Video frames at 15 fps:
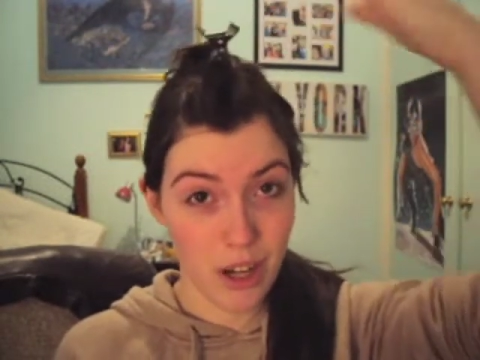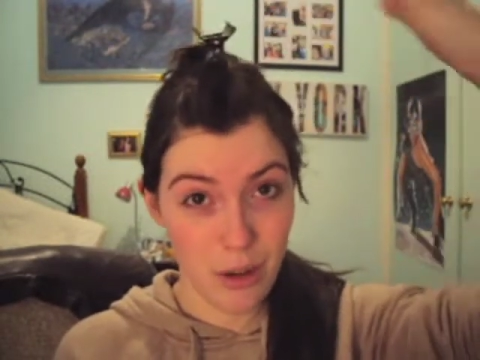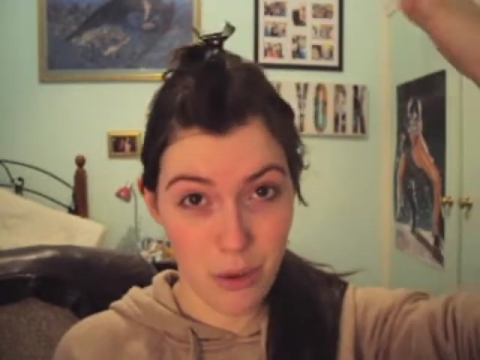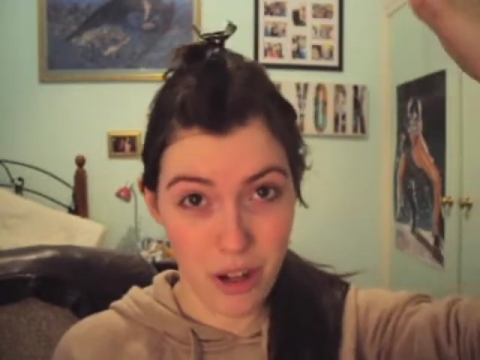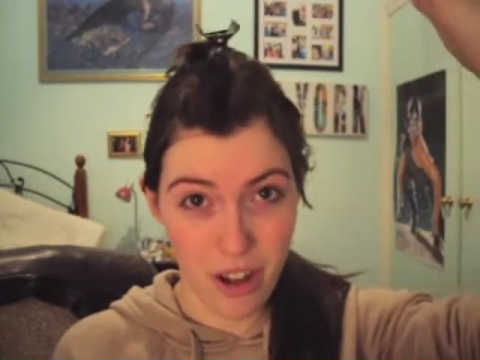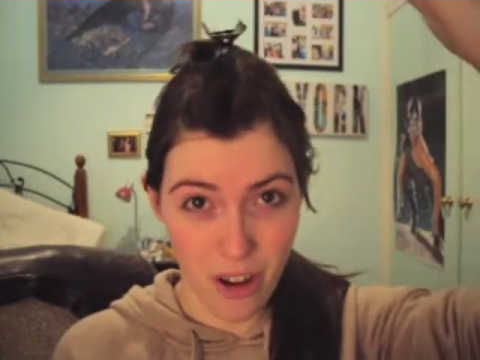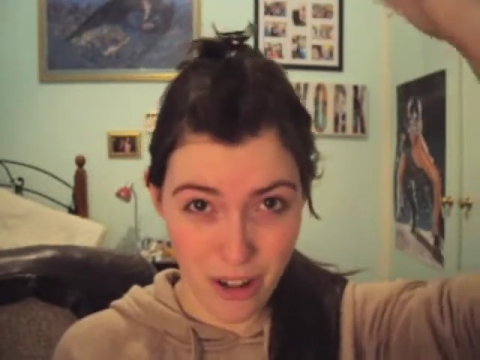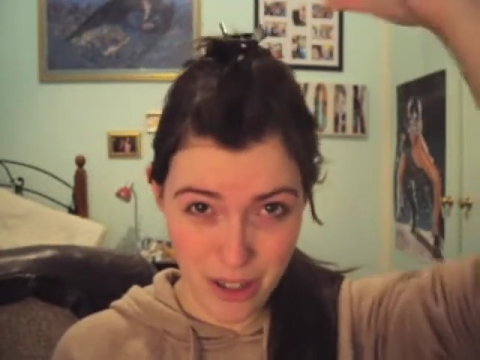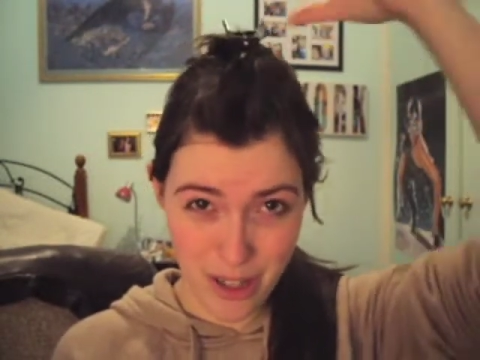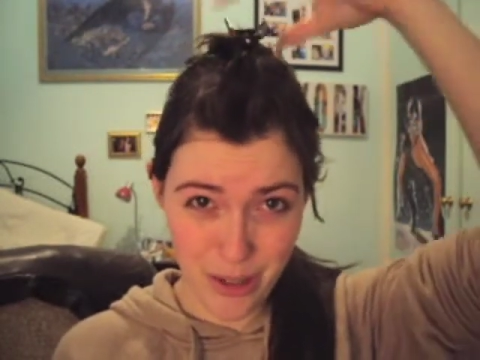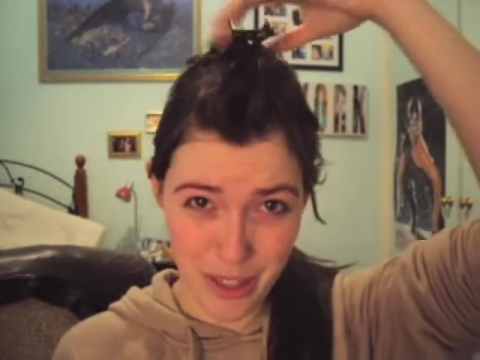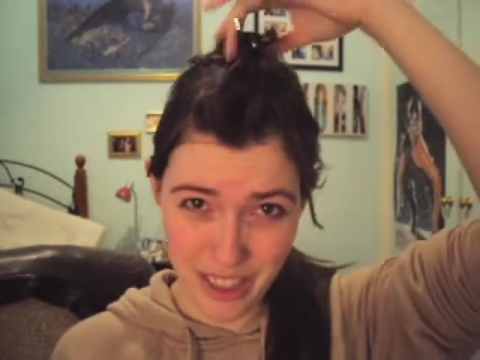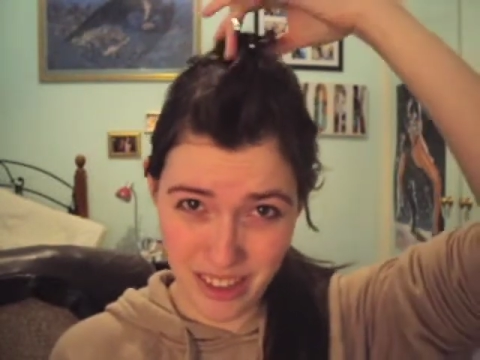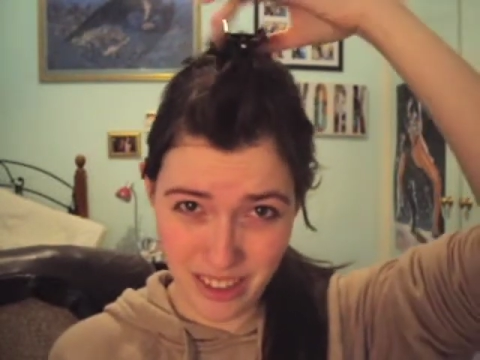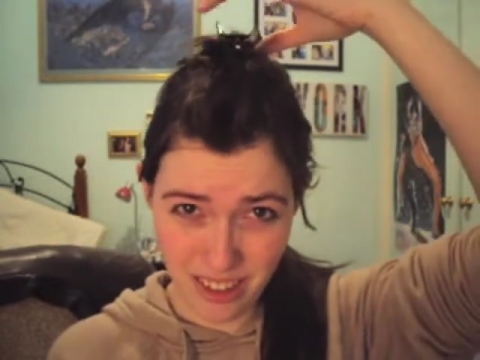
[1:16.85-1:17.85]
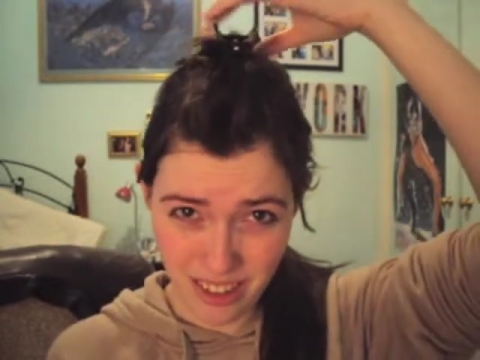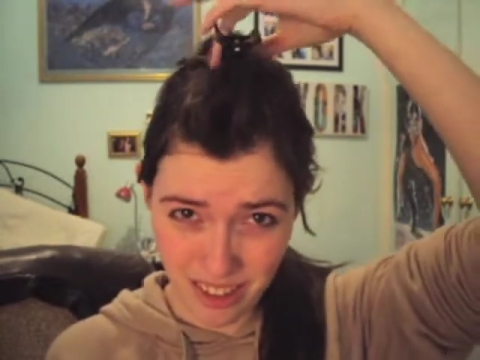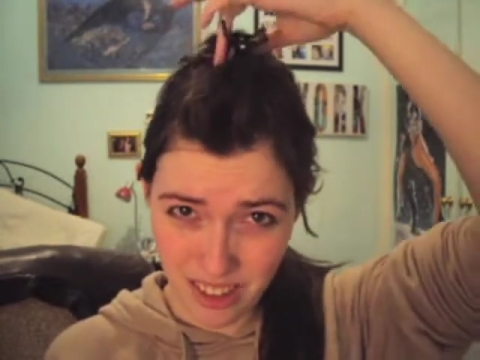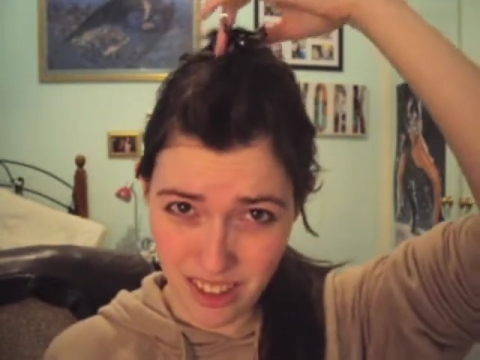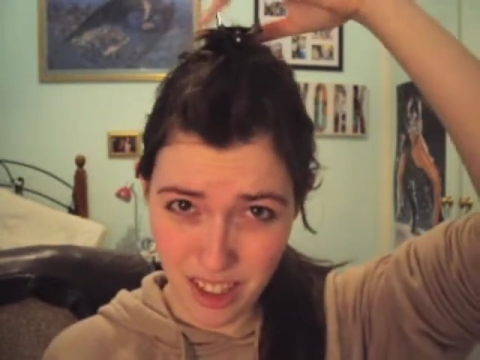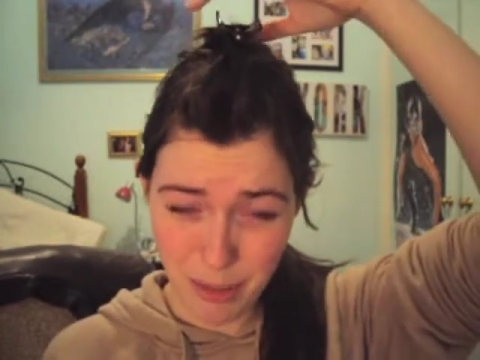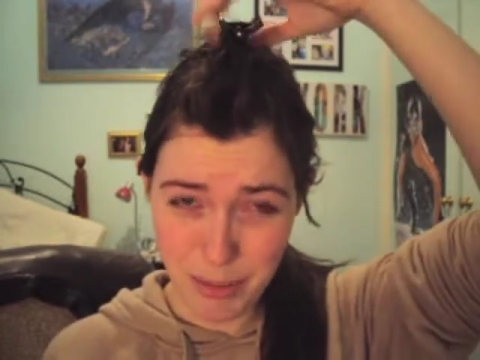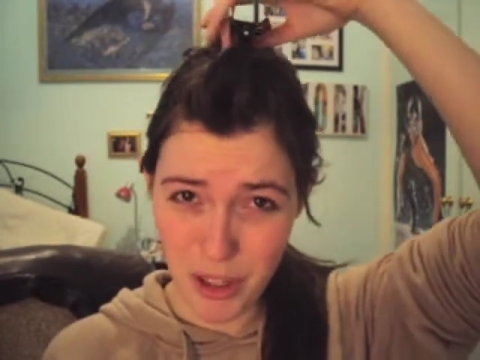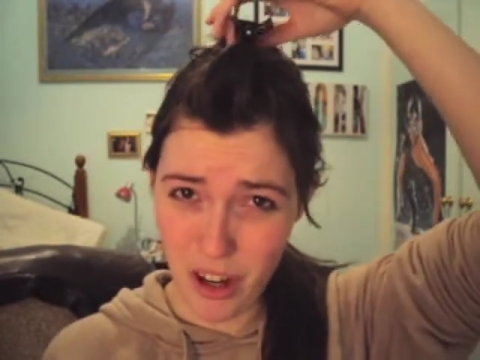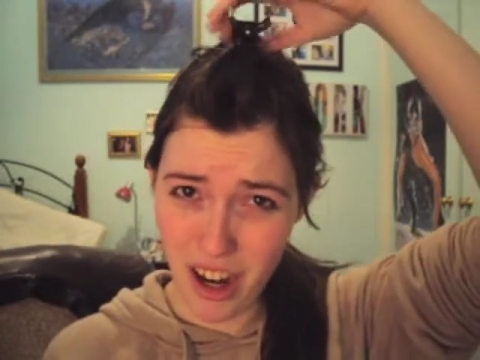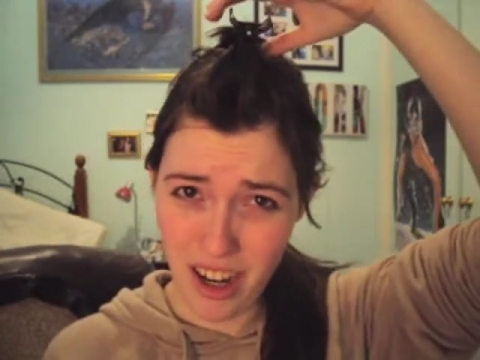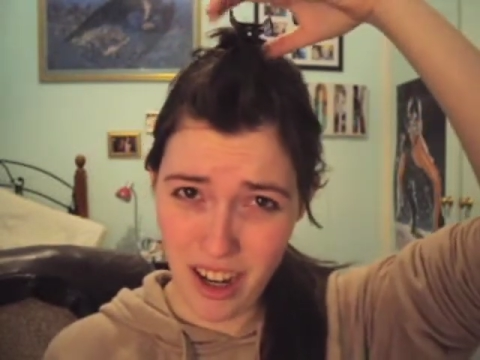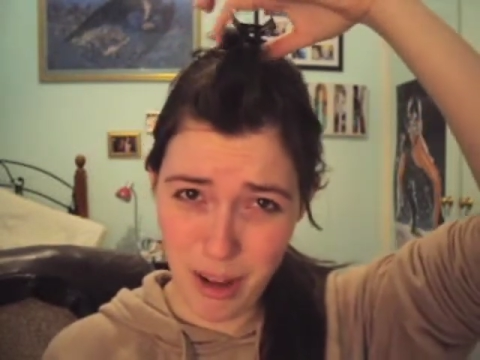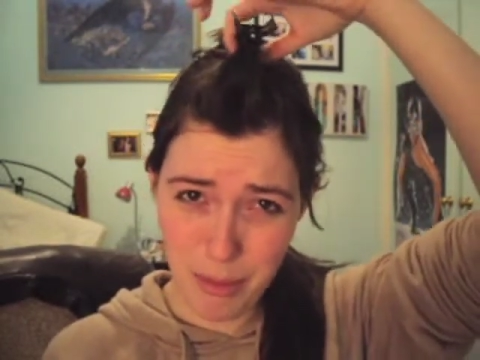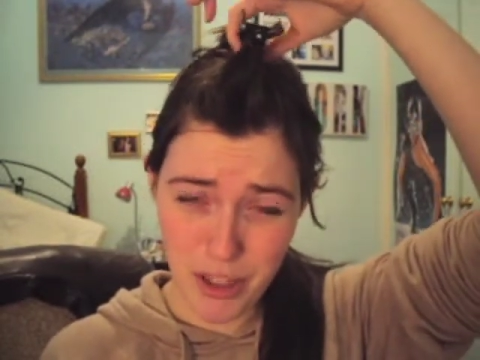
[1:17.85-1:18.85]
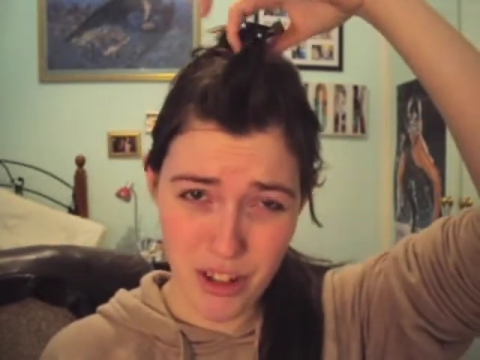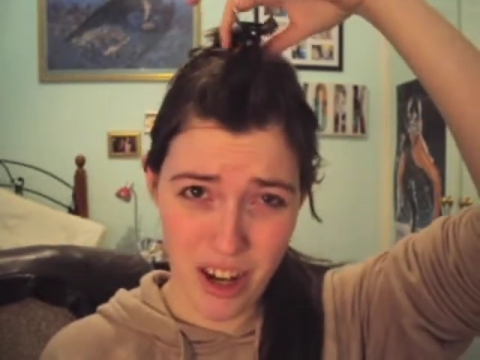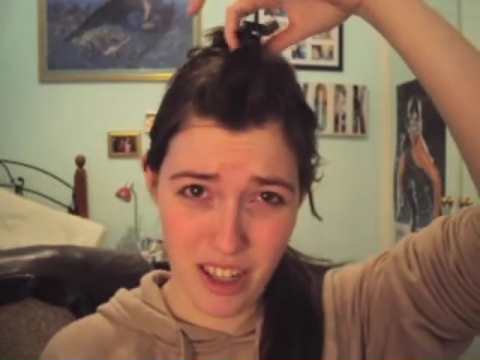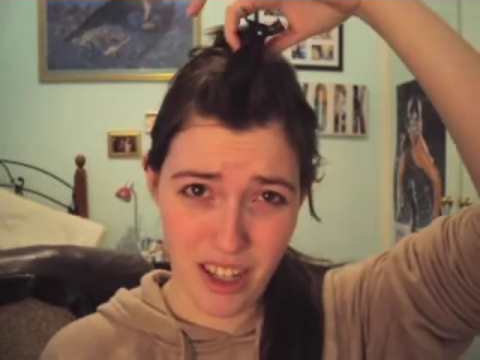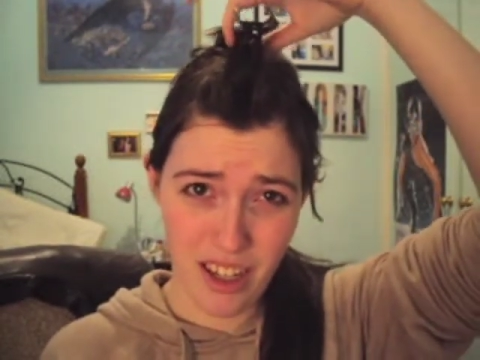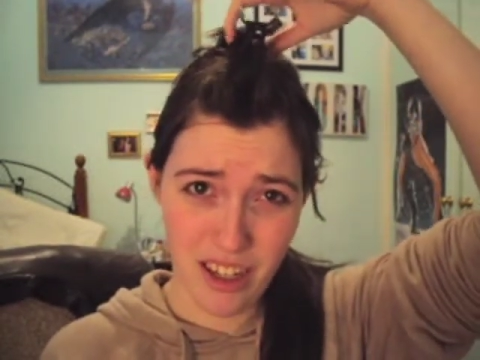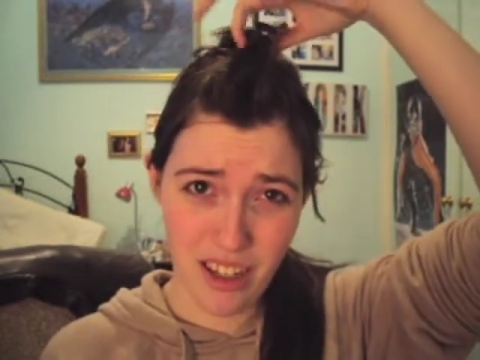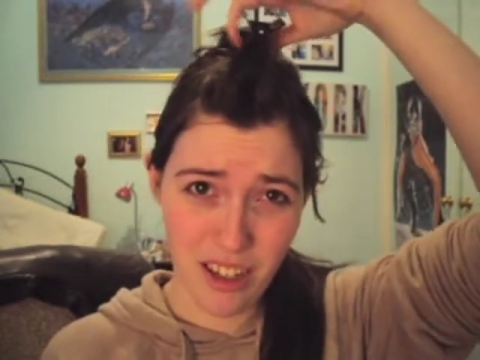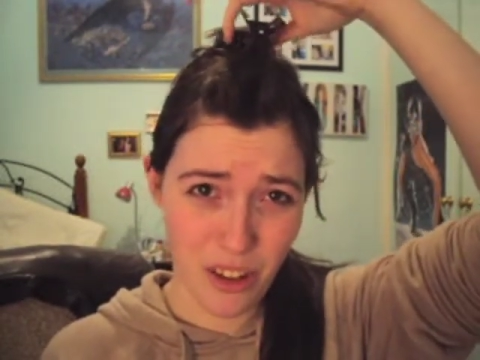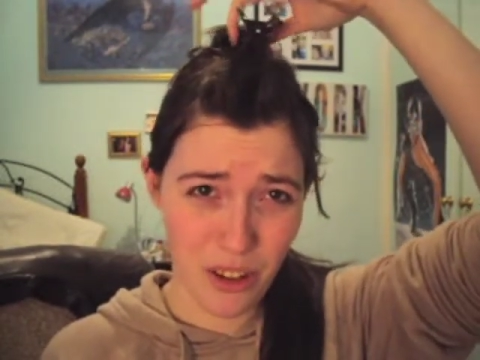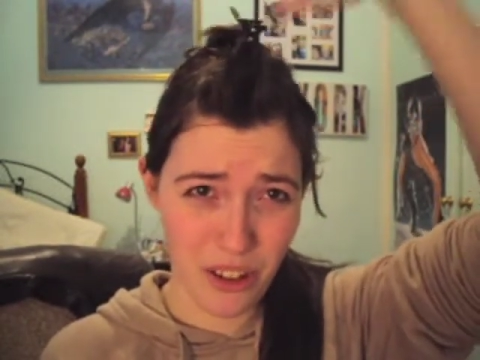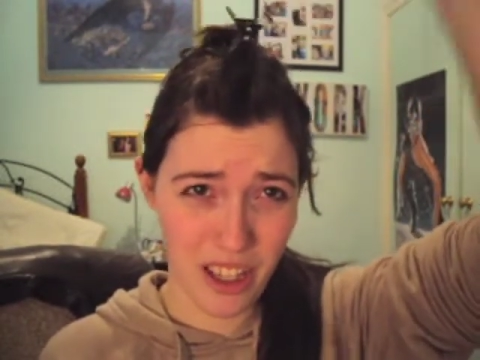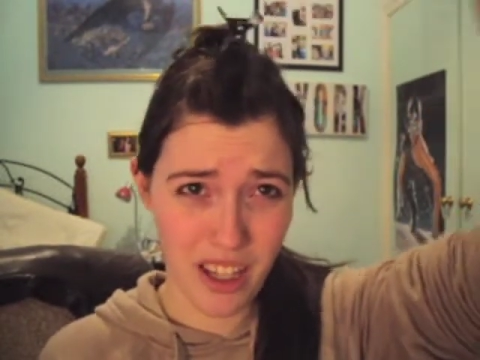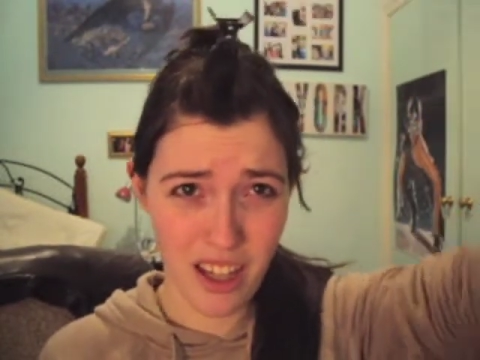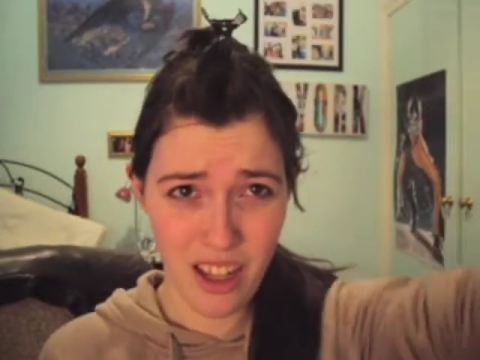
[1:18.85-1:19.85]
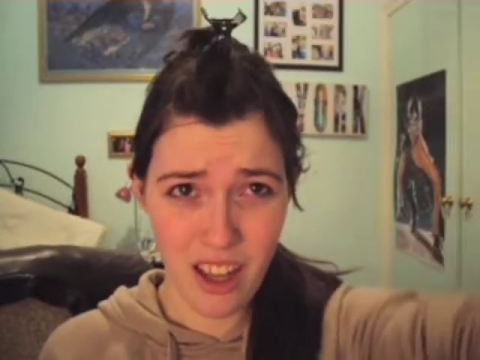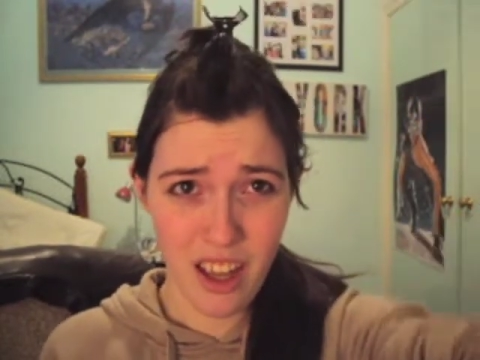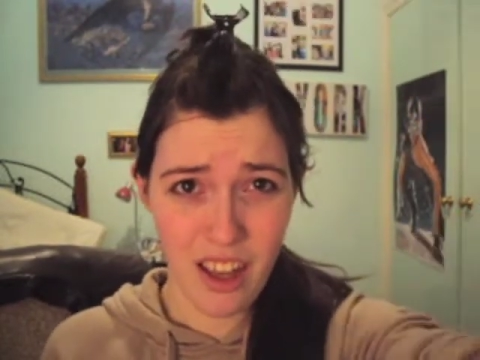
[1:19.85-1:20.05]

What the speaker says: you don't know what a cockatoo is, I'm sorry. I'm Australian. Google it.